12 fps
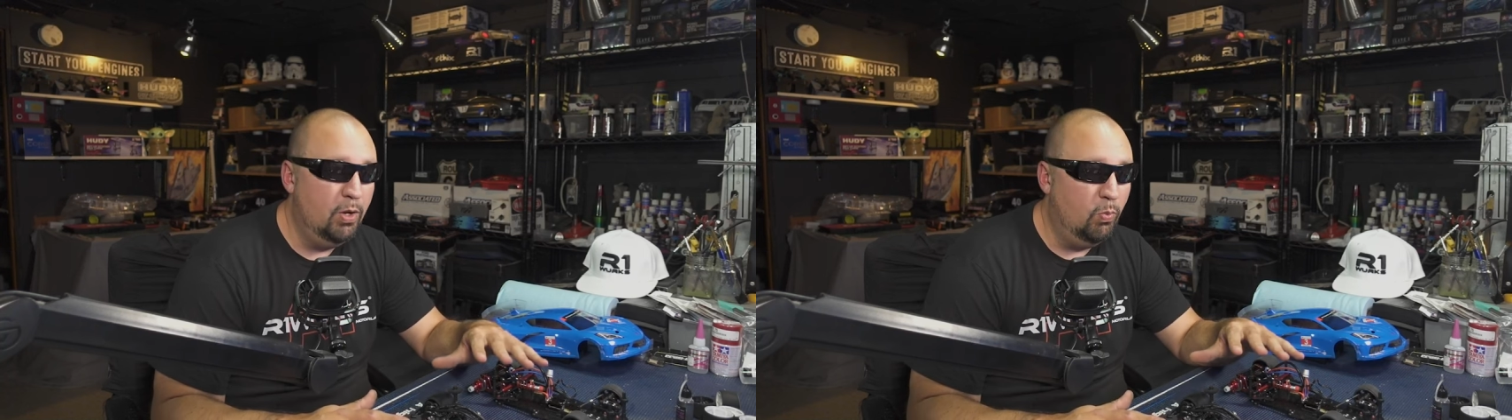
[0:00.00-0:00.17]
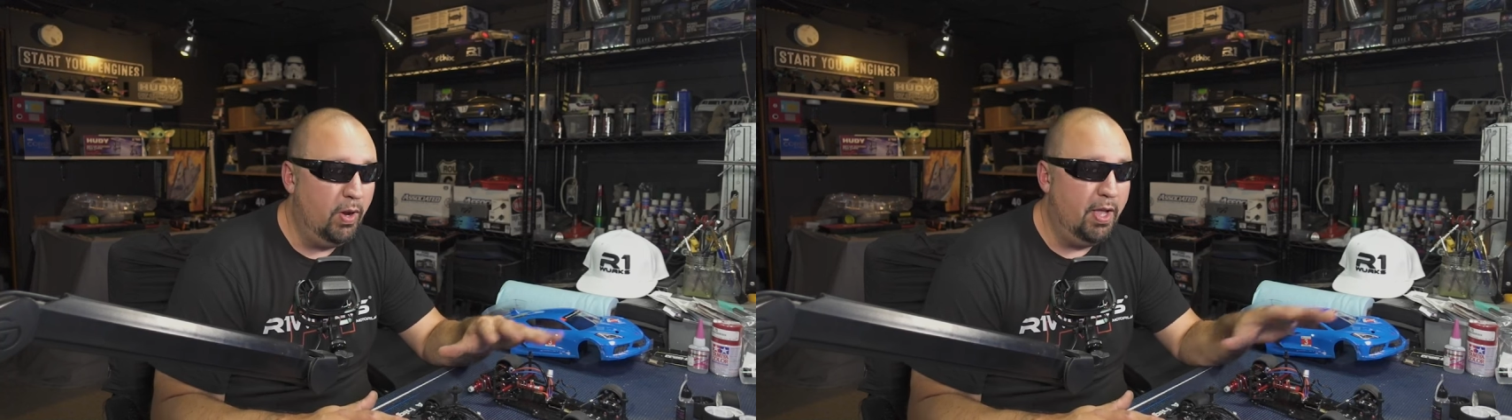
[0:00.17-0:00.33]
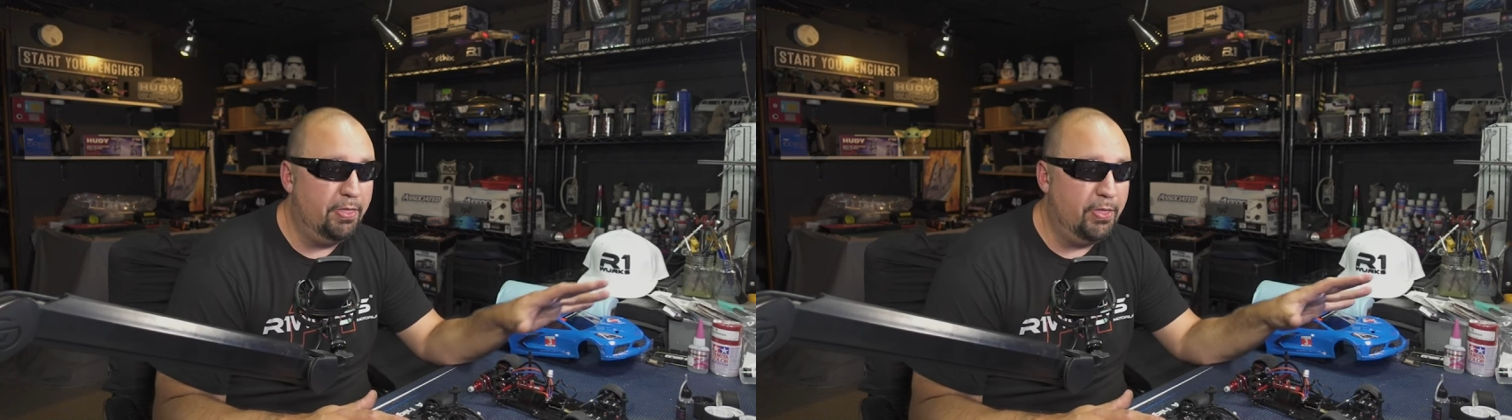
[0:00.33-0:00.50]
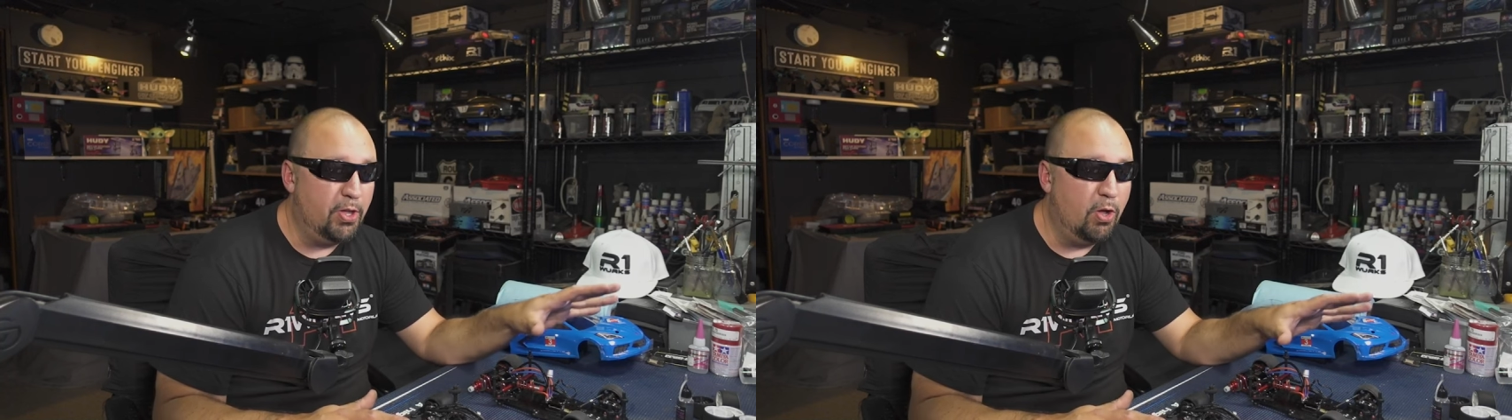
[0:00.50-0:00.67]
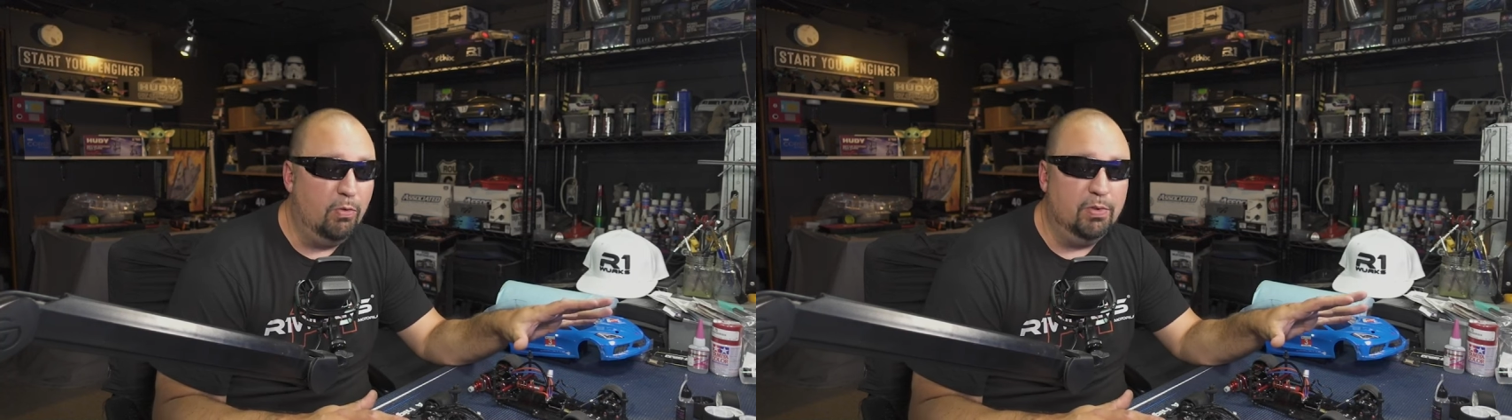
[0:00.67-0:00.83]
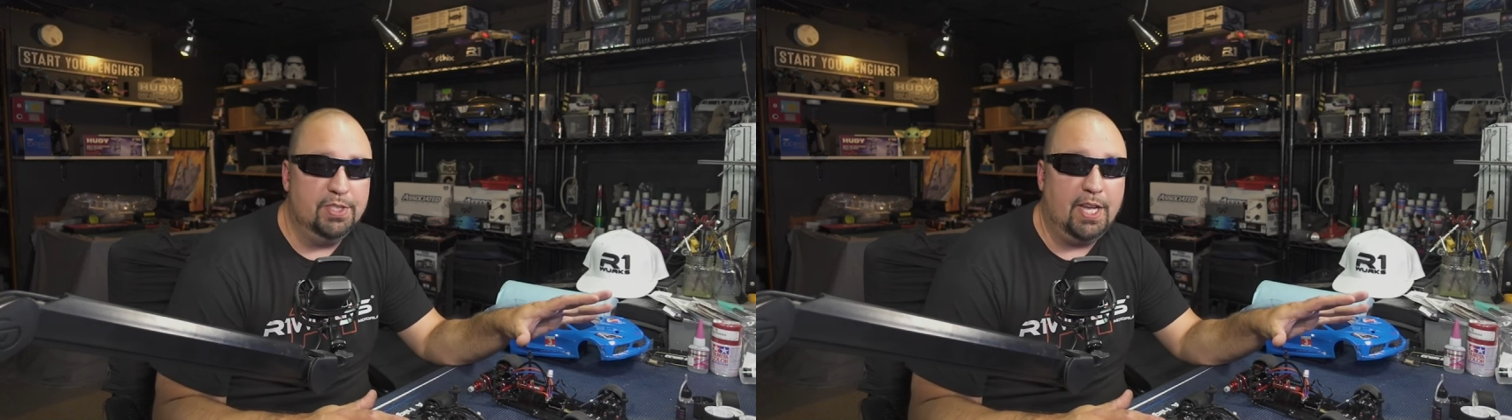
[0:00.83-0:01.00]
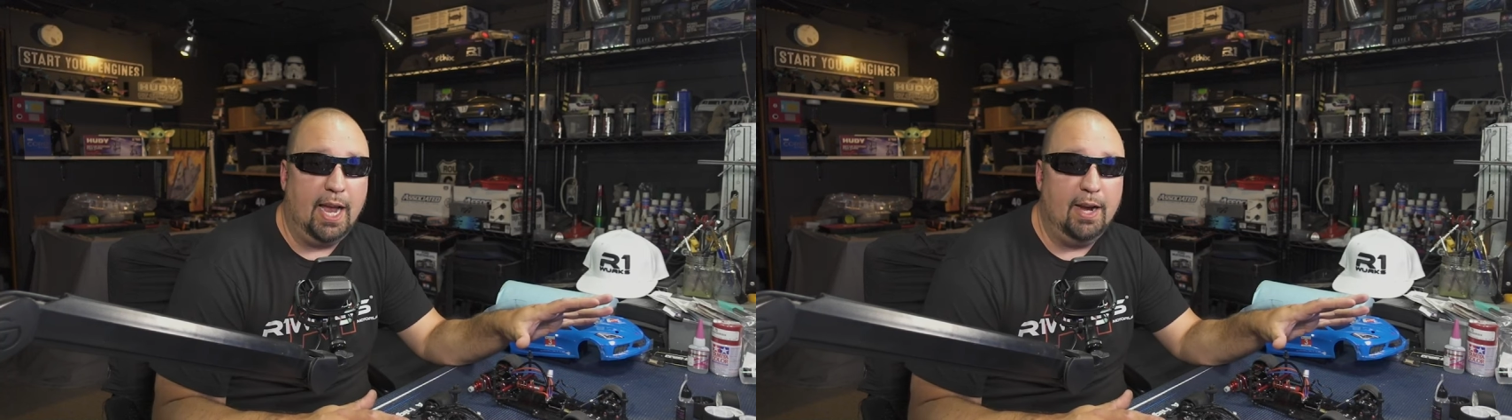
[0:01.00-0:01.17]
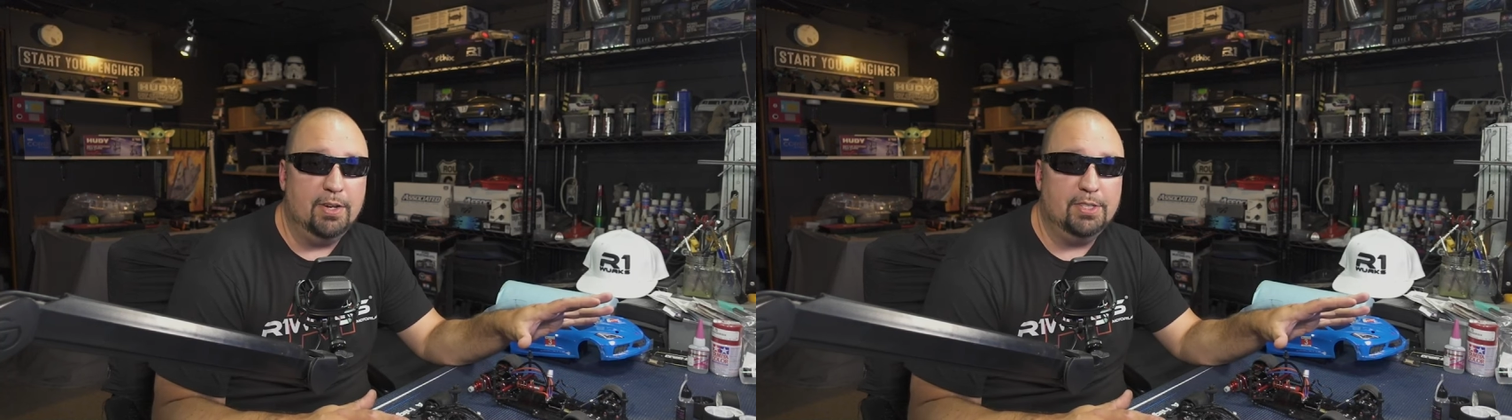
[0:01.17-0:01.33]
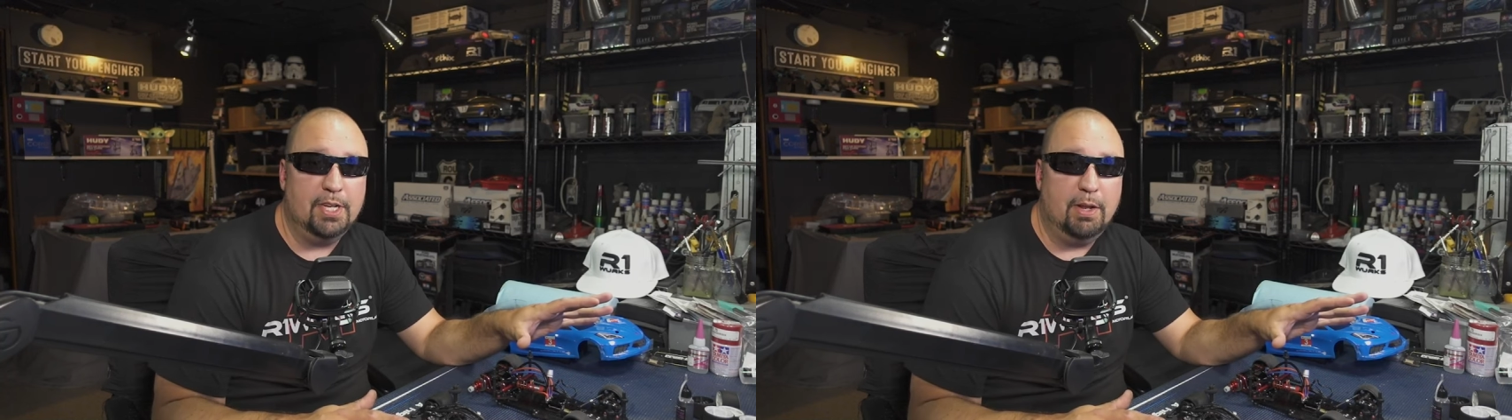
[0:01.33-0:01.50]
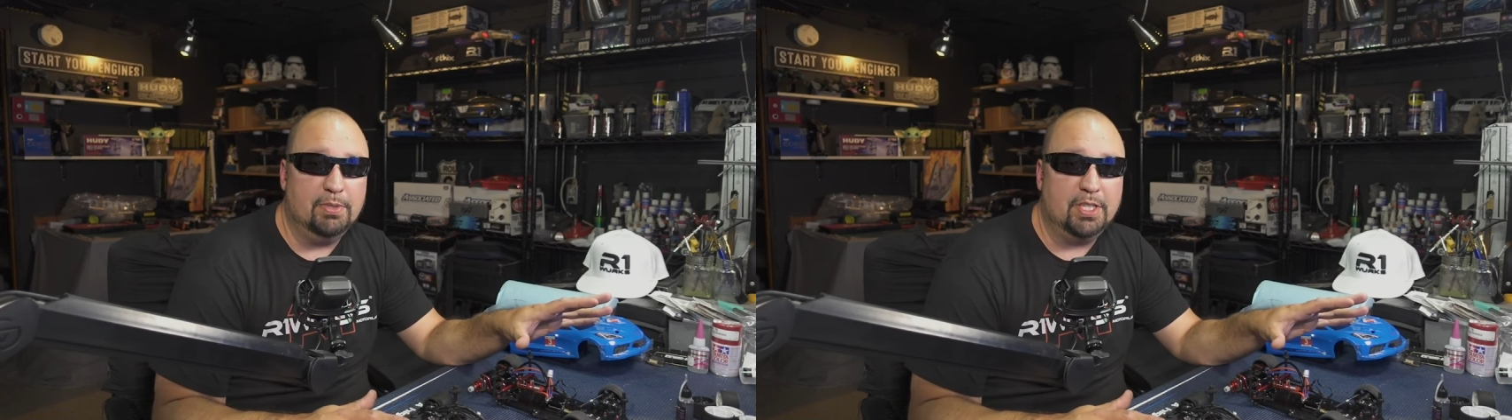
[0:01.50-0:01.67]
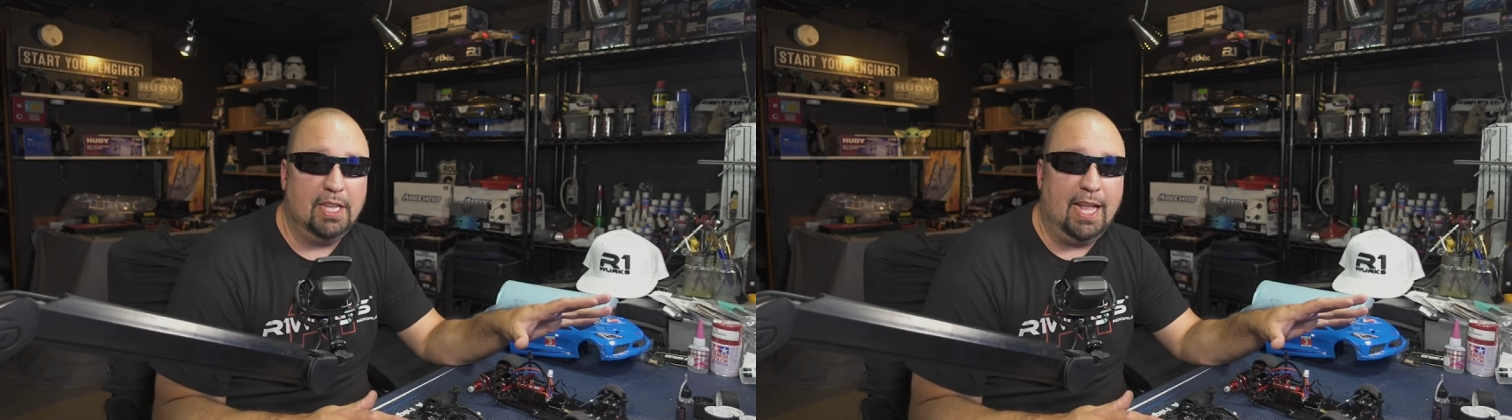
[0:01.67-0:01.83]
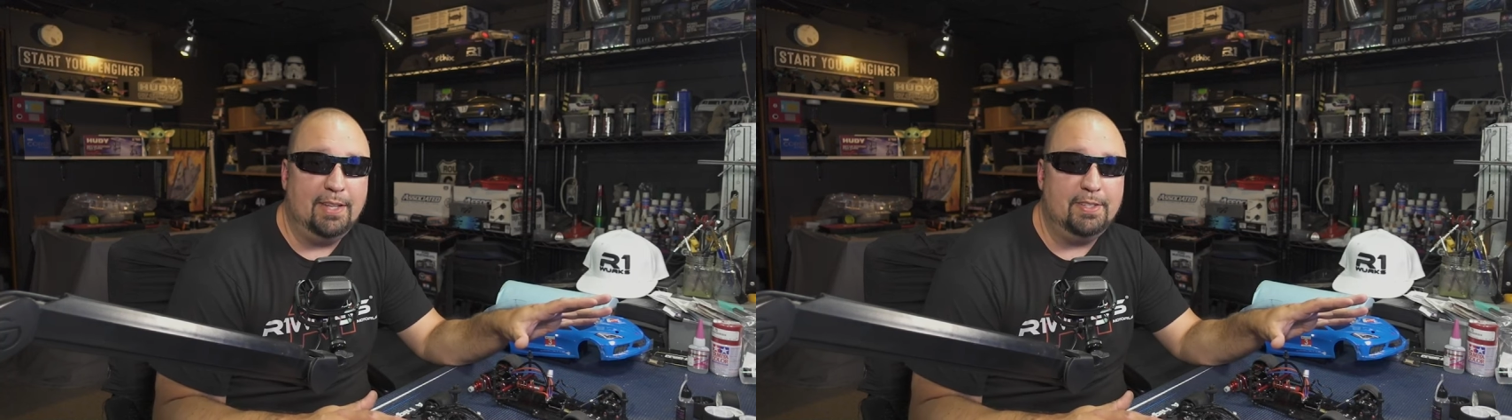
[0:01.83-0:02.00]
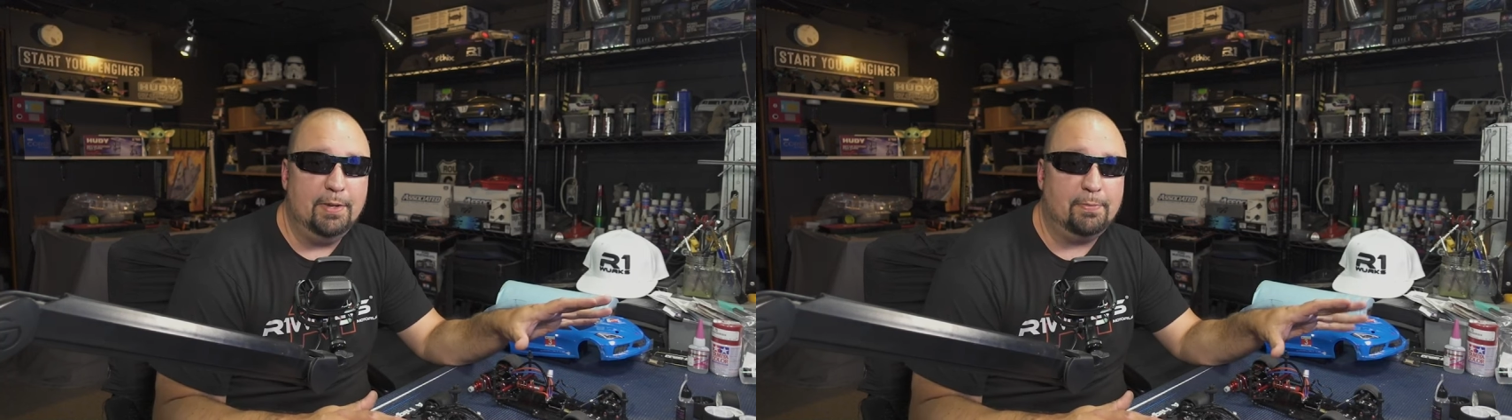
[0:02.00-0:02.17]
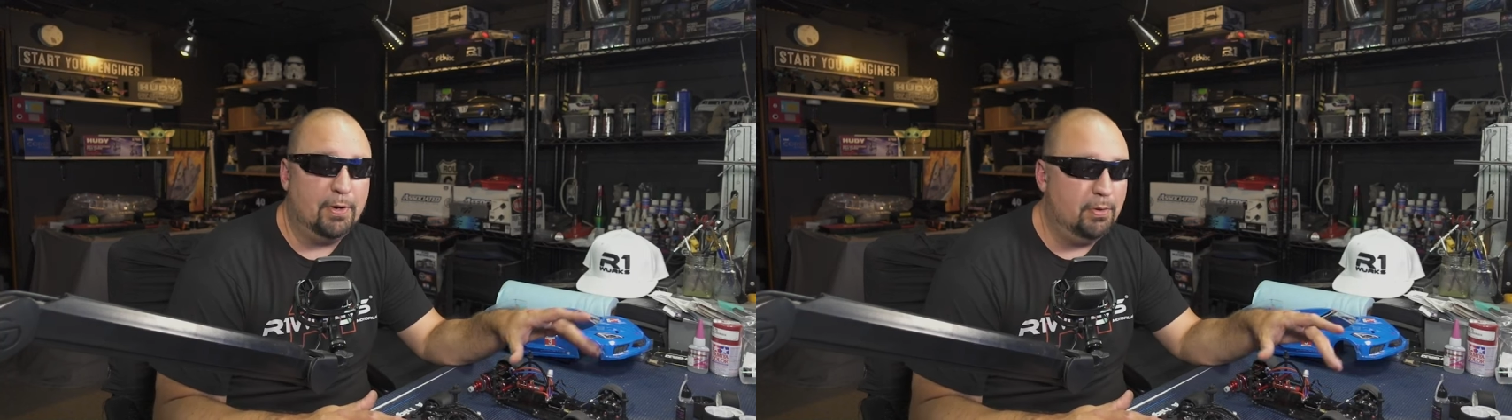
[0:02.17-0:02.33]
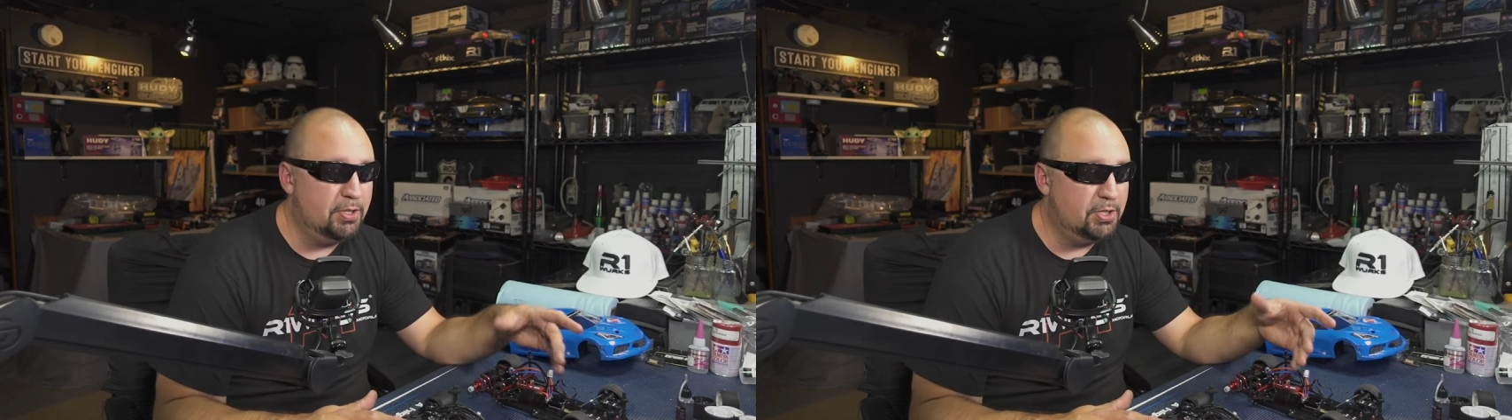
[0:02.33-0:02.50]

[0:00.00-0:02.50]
with the oval tires, and it was a lot different.